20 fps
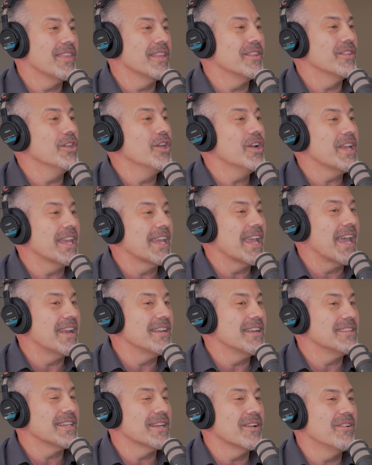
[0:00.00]
than looking at it
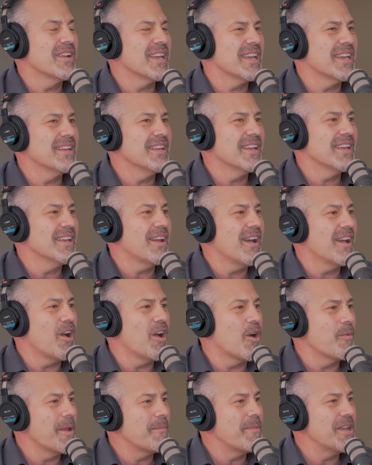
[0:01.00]
and saying, okay,
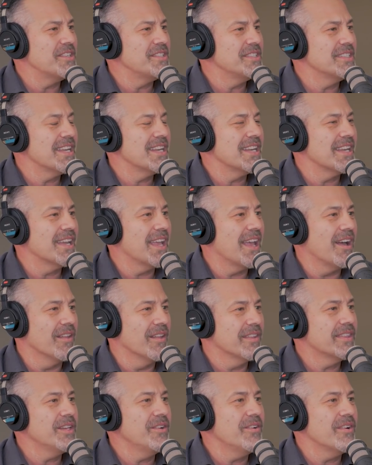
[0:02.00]
are my patients getting
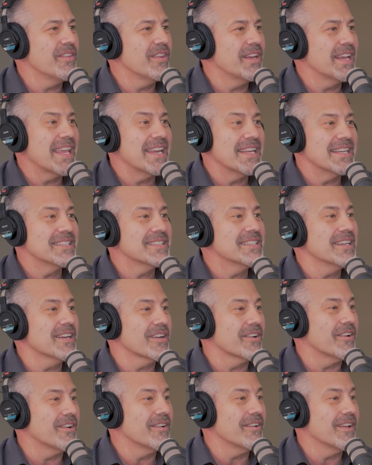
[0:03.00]
healthier or are they getting
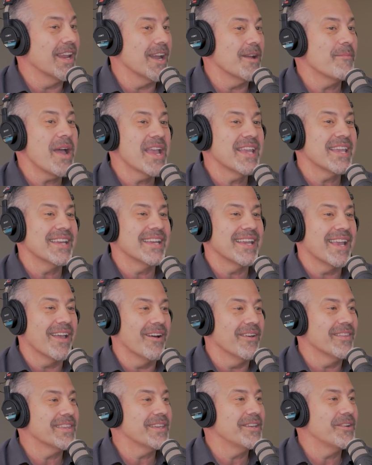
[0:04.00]
sicker? And am I getting
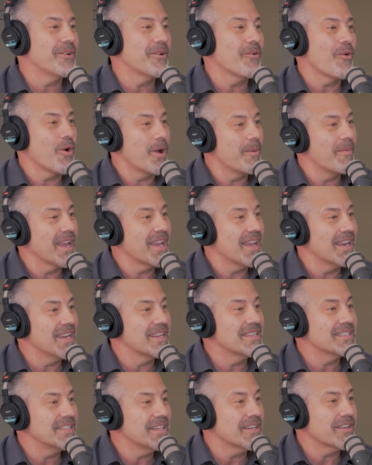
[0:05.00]
healthier or am right. I getting
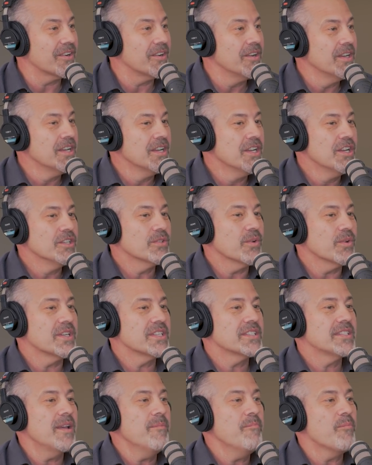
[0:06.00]
sicker? So at
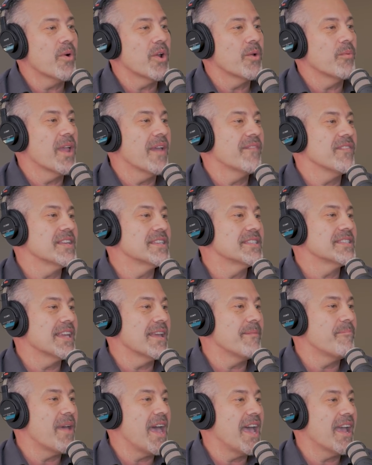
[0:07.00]
some point, we have to
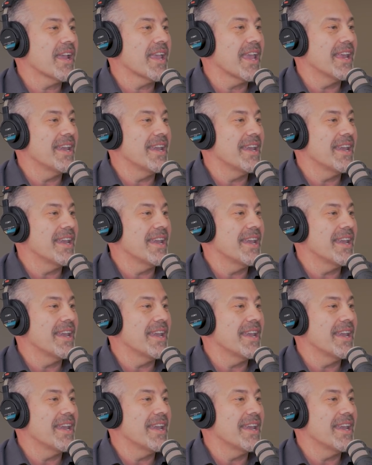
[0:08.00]
step back